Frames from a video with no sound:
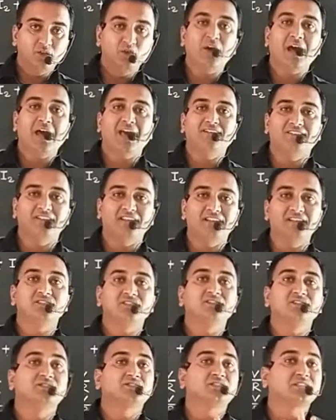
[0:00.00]

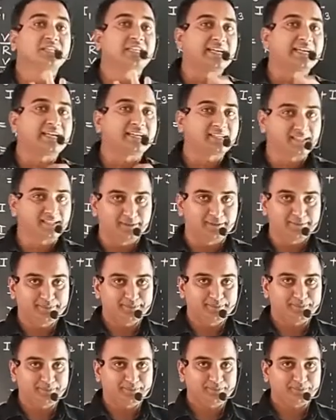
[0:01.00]
having 3 uncle.
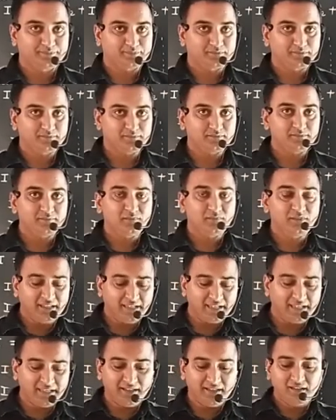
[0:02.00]

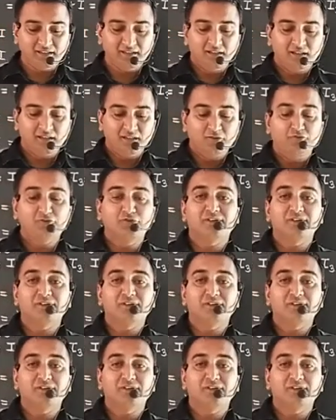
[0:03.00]
Then